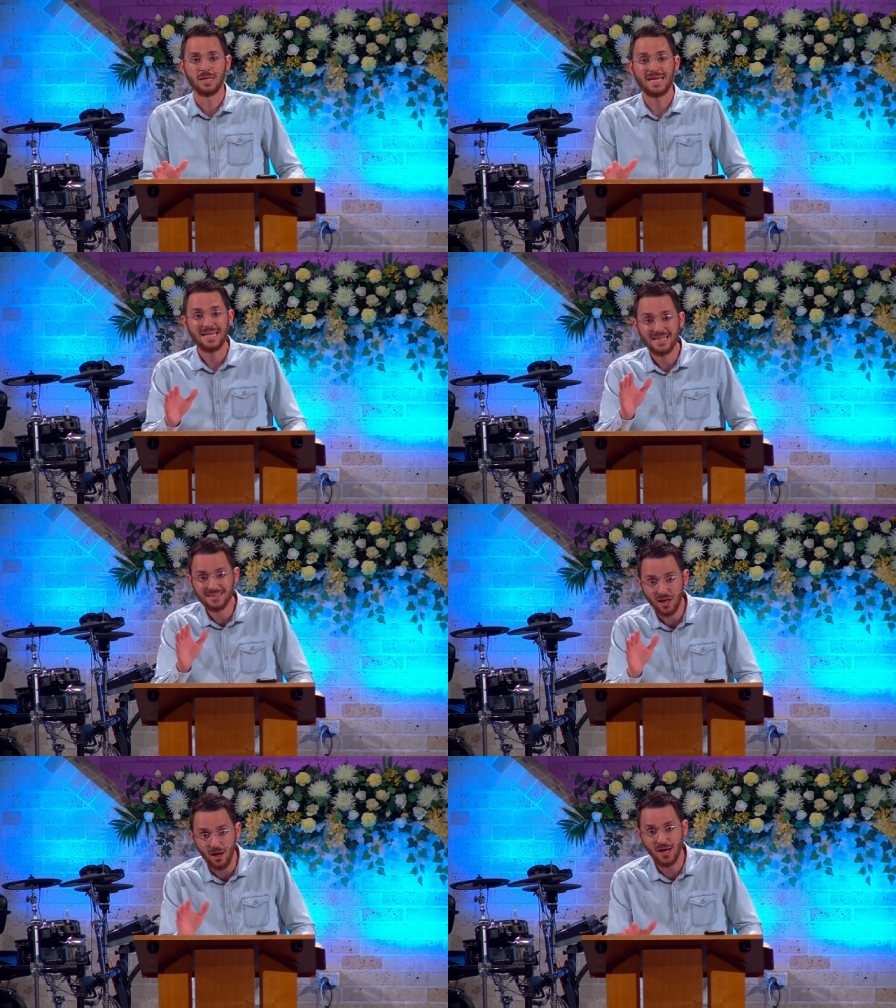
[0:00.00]
He
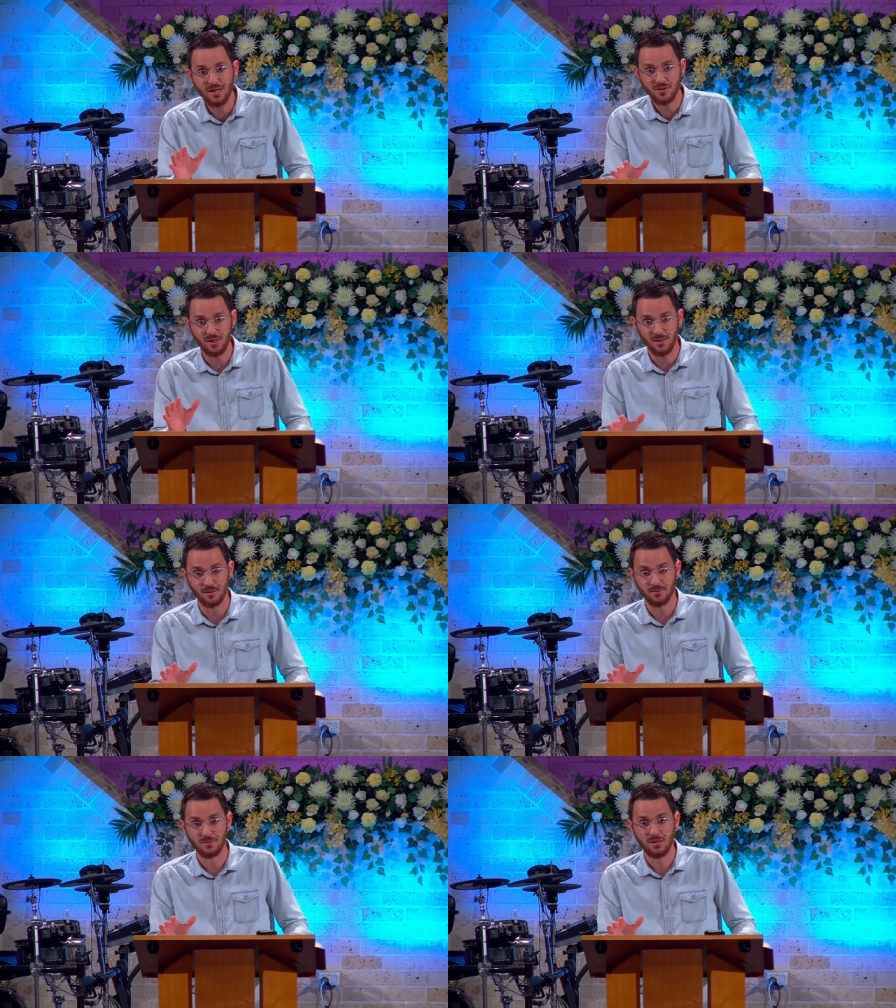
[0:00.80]
is
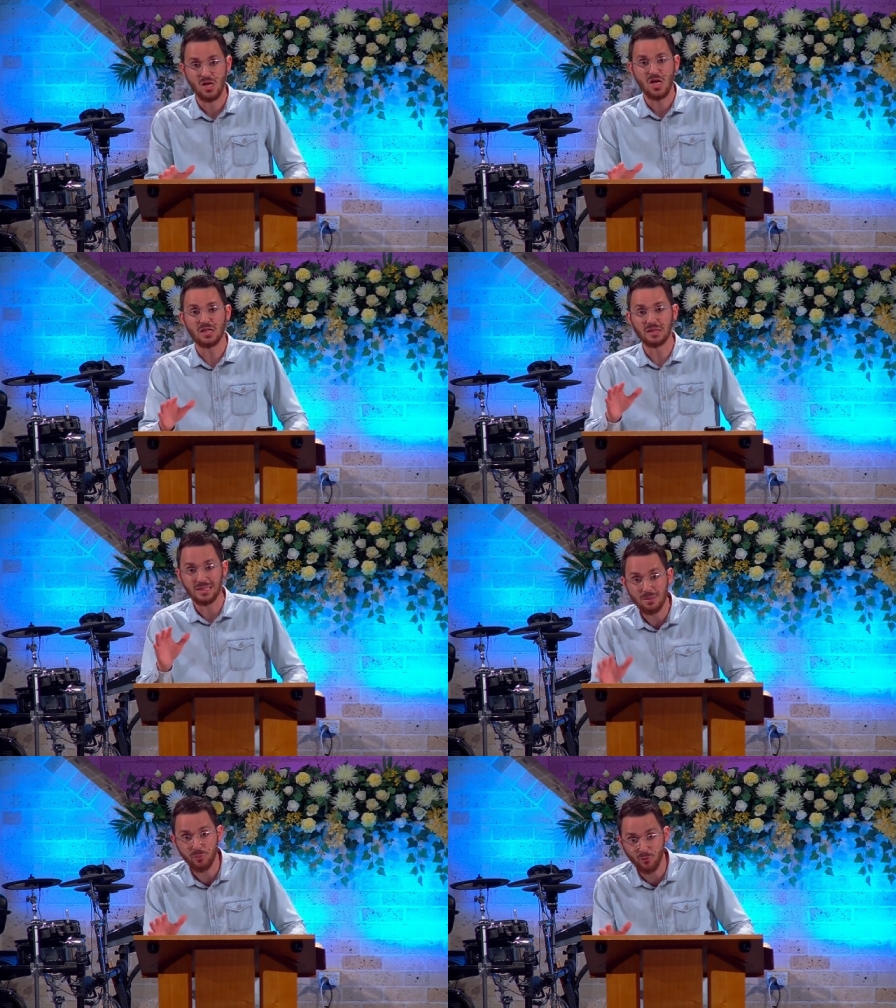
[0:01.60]
either
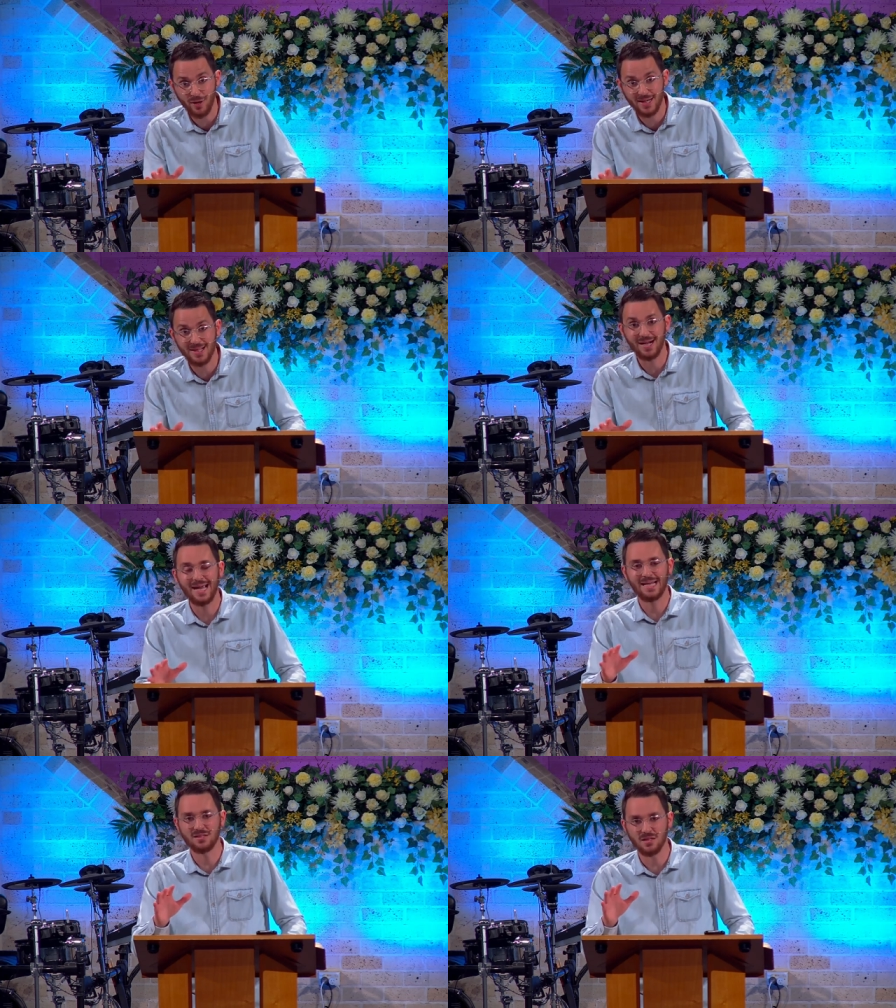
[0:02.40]
liberator
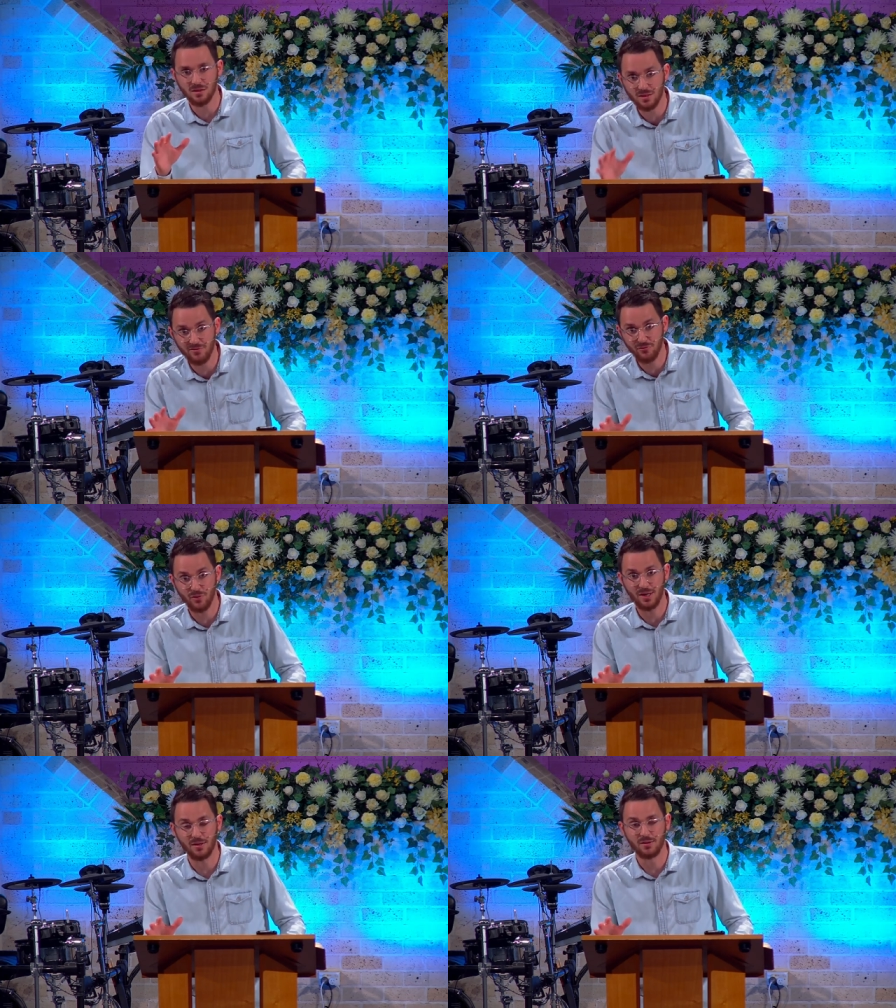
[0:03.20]
and
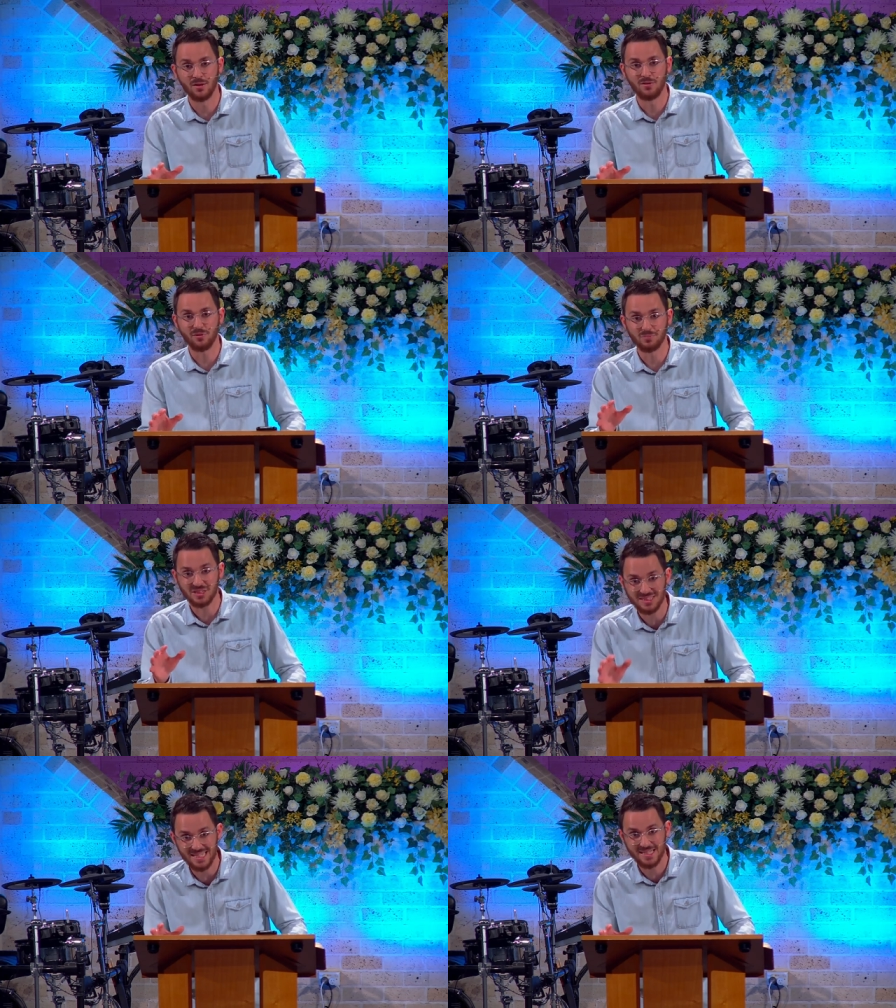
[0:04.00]
deliverer from
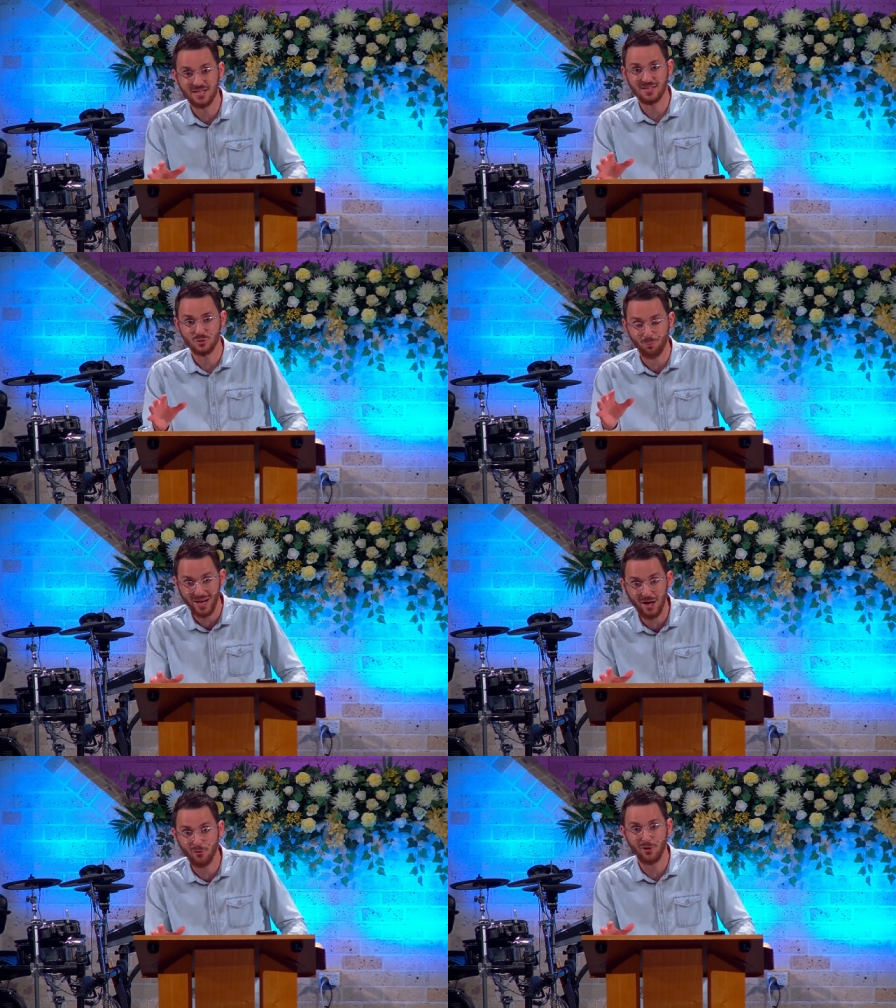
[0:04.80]
sin and its
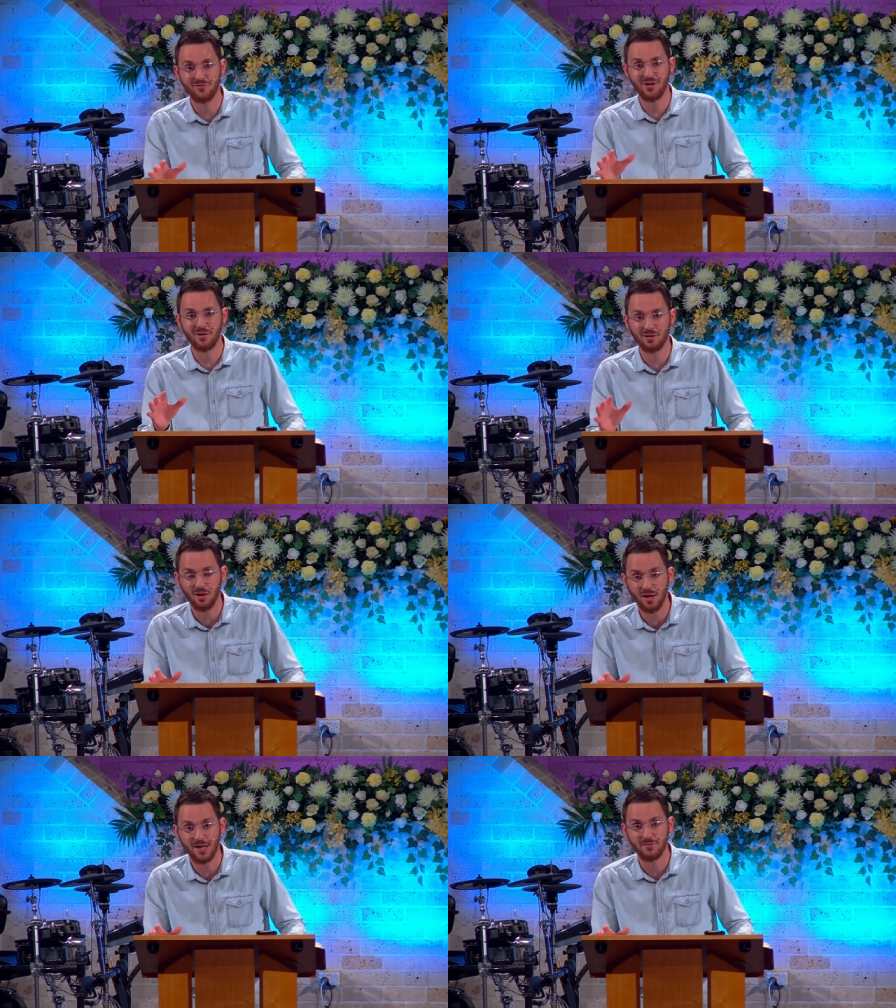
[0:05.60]
power over our
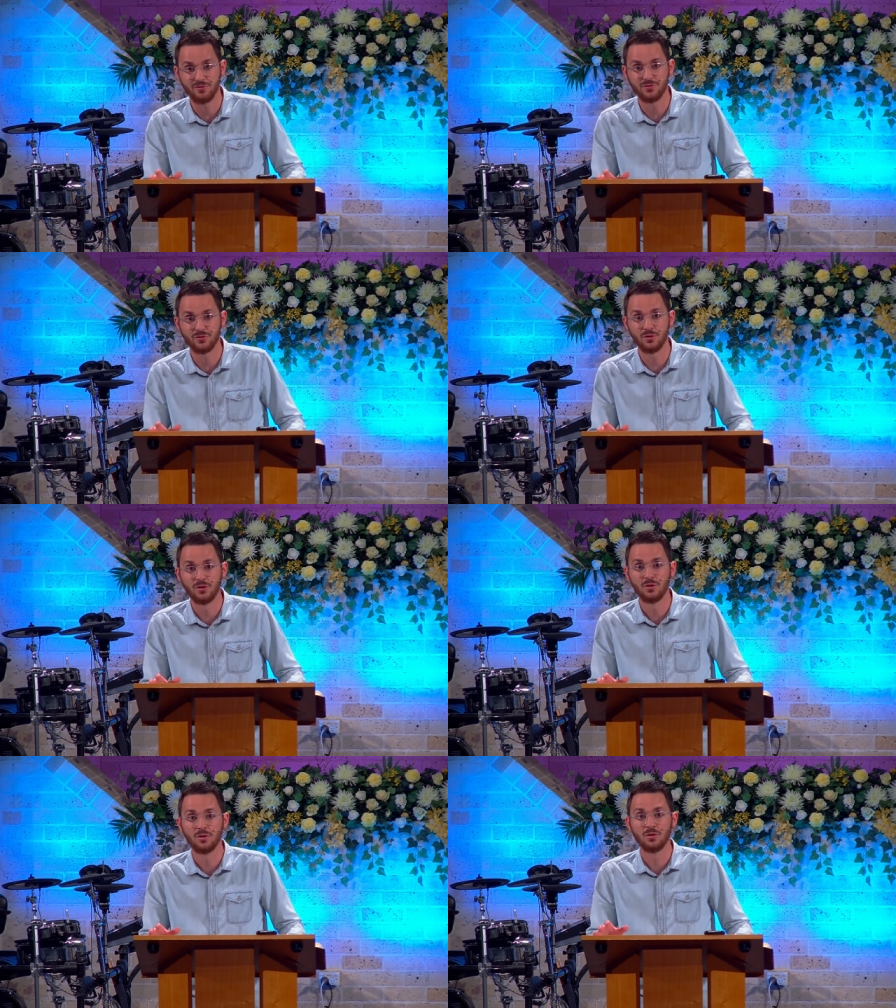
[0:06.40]
lives,
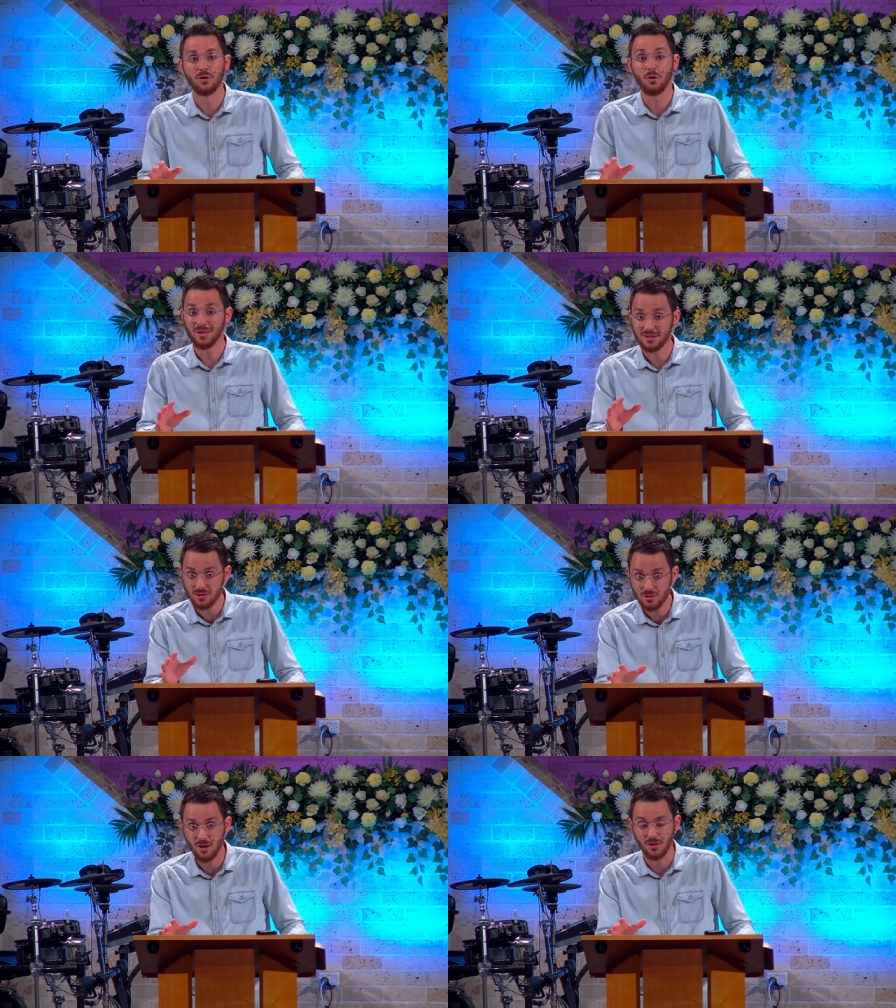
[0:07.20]
or He
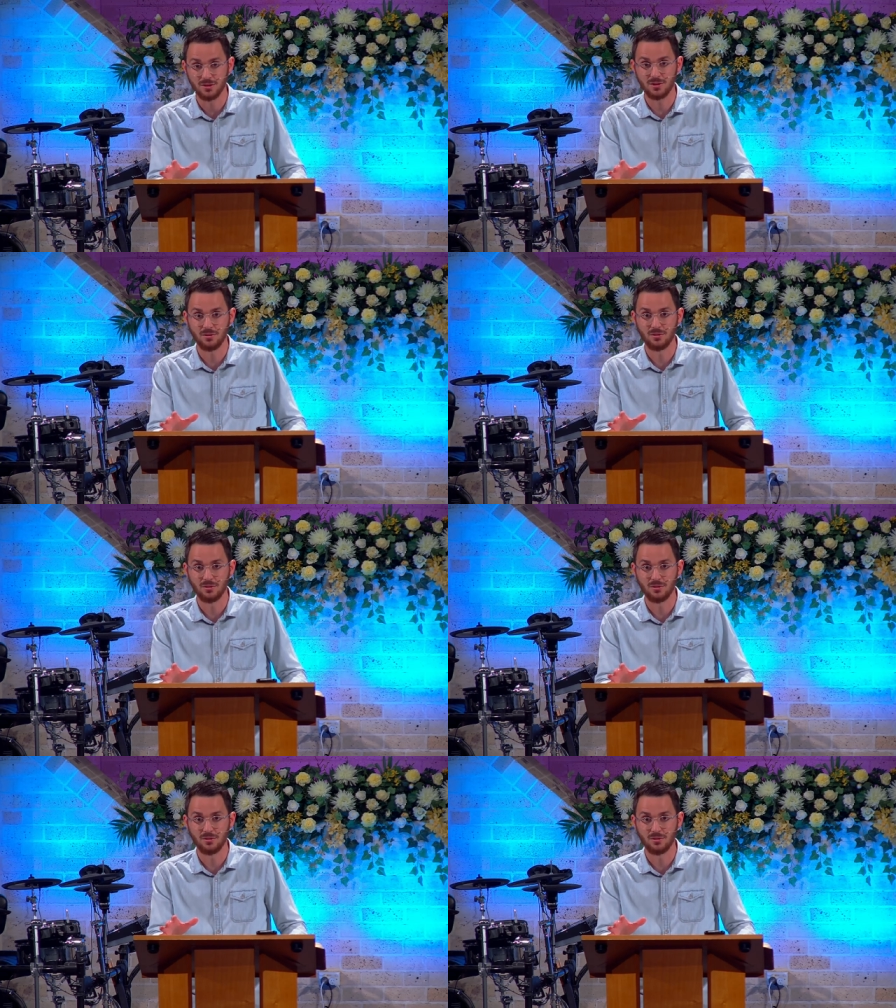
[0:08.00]
is not.